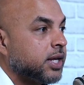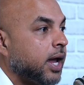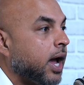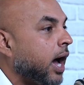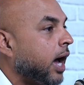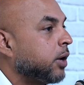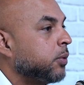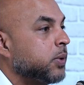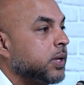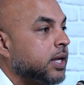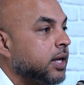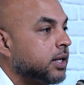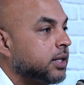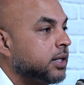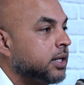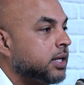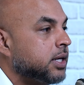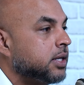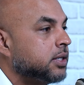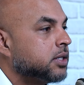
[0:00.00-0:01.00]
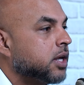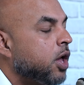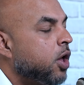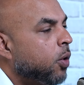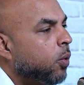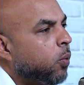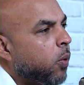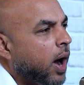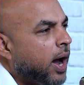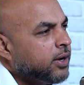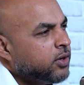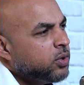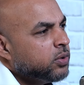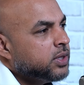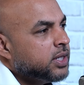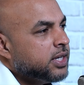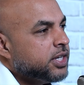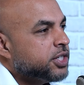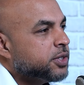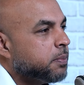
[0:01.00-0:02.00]
how do we get leads? Why do
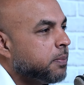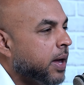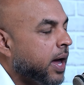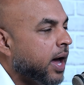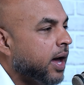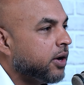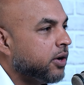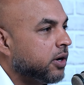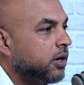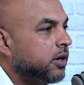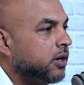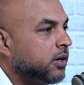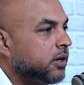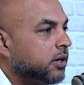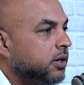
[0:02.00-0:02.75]
leads matter?